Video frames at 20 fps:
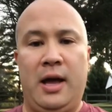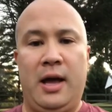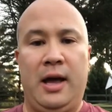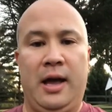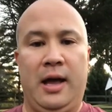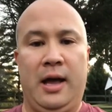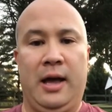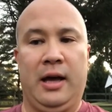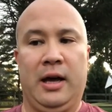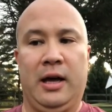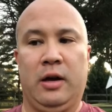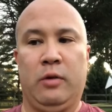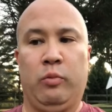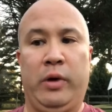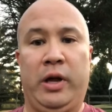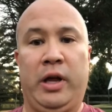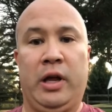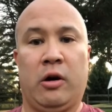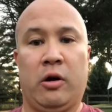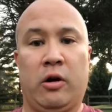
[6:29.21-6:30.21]
and
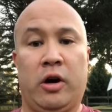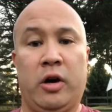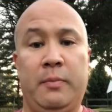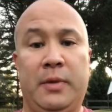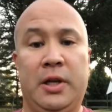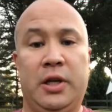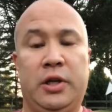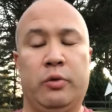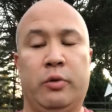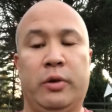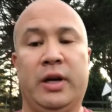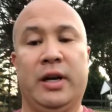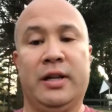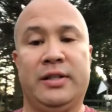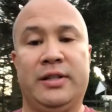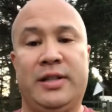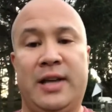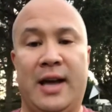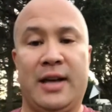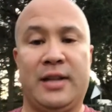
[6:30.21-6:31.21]
we are going to be doing a
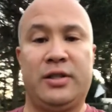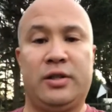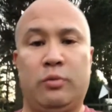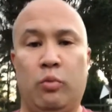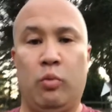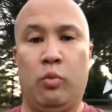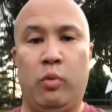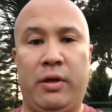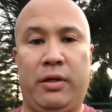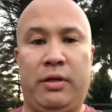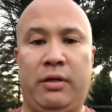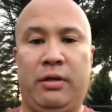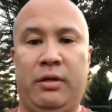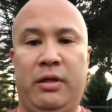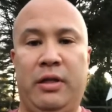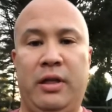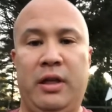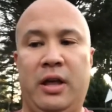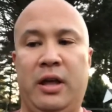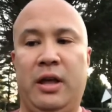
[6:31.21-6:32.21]
test with
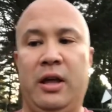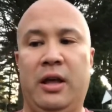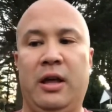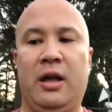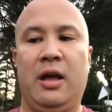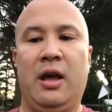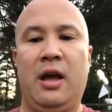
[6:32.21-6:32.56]
the